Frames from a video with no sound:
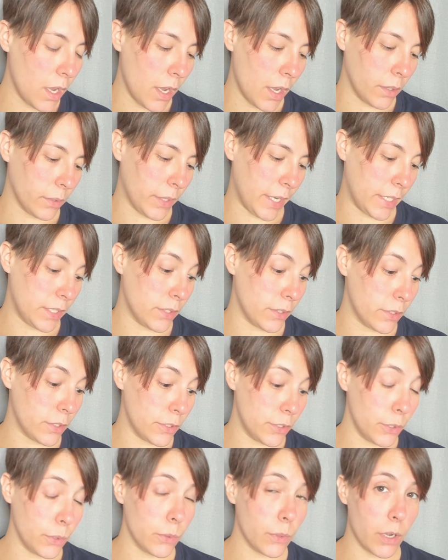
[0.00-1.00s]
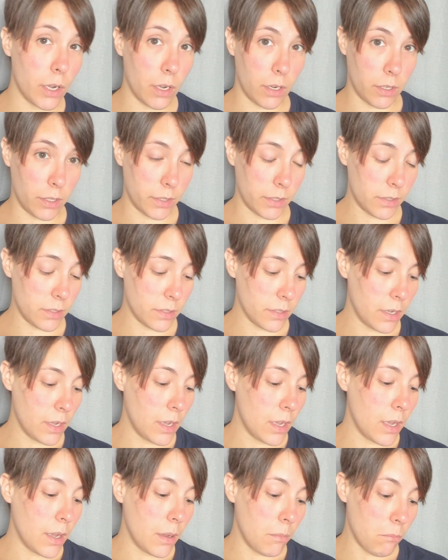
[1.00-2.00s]
Okay, so the two cons
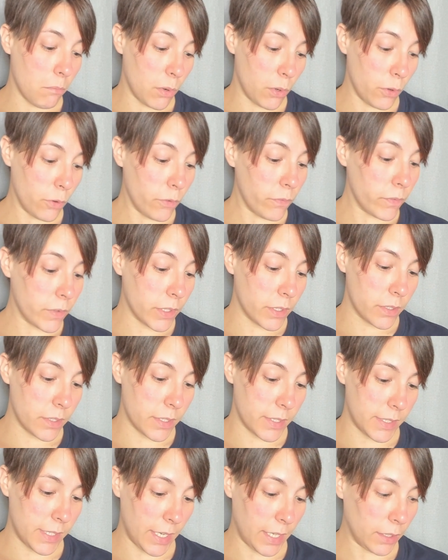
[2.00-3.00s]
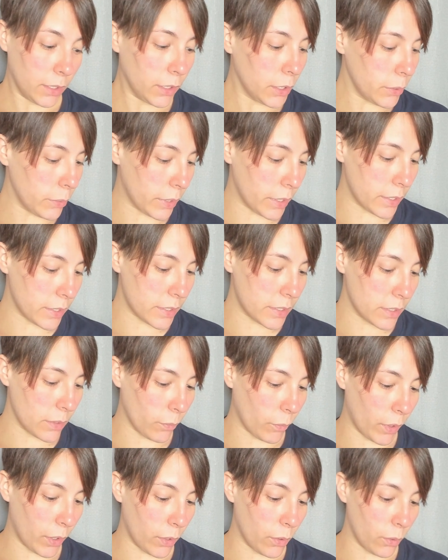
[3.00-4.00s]
moved to Saint Louis,
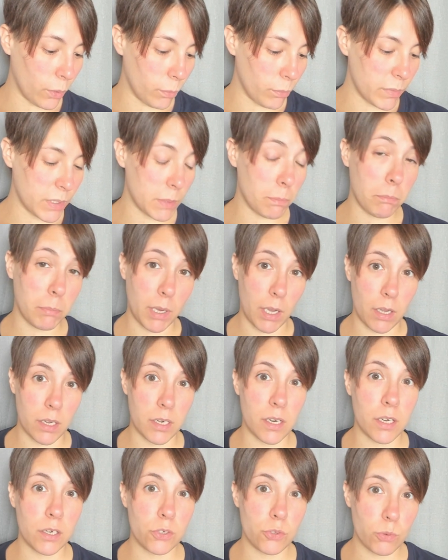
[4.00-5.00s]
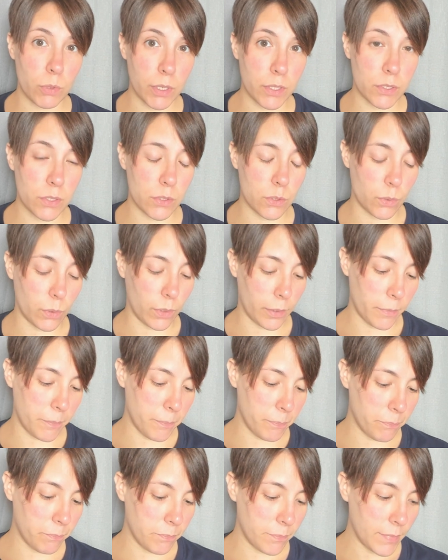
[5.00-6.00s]
where Holmes bought a drugstore
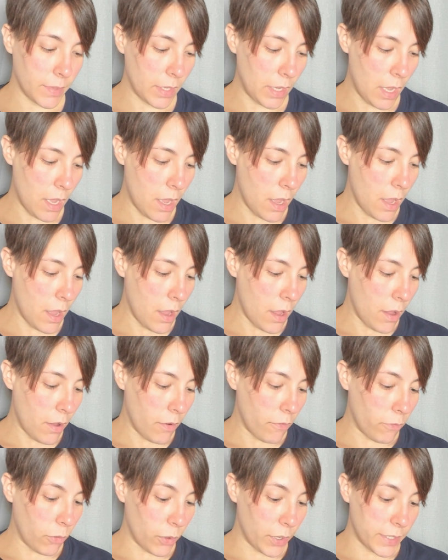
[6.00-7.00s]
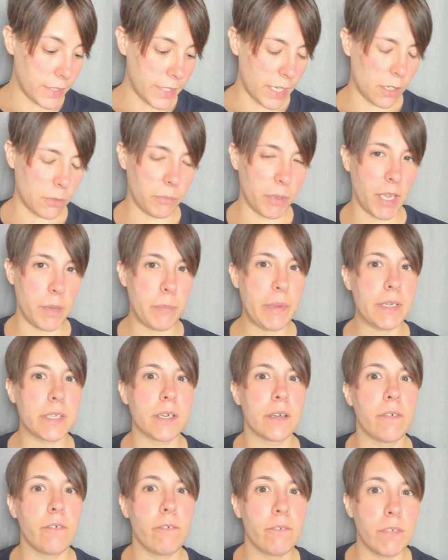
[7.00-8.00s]
for a down payment
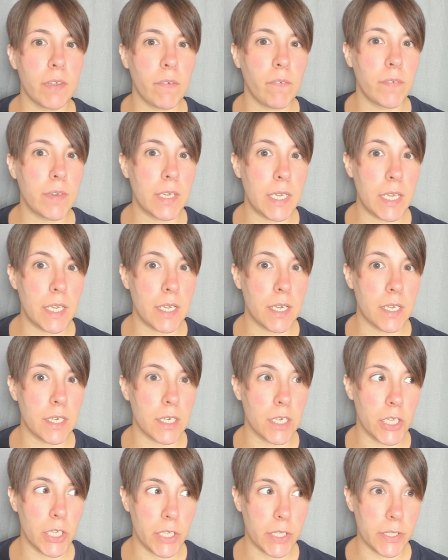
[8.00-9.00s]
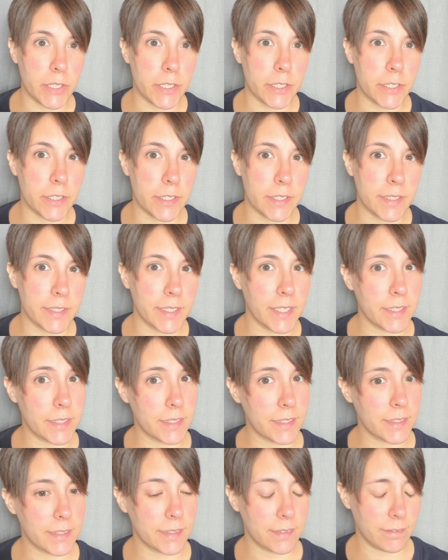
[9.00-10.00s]
of fifty dollars.
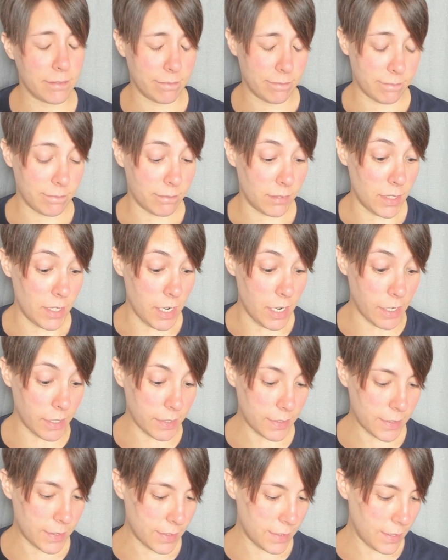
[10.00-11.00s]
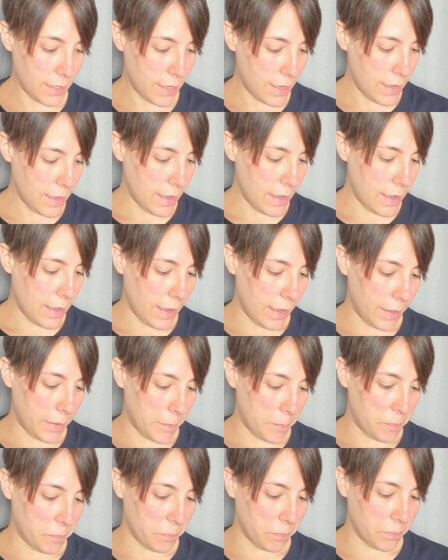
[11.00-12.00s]
That's nuts.
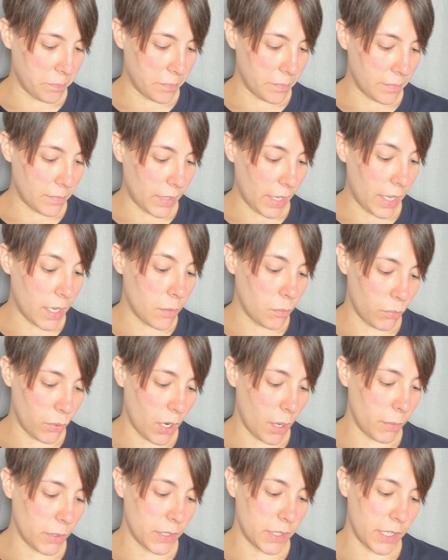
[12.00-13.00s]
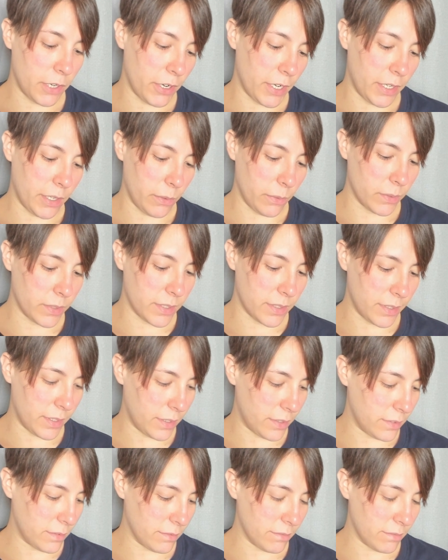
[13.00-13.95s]
Um, and promissory notes that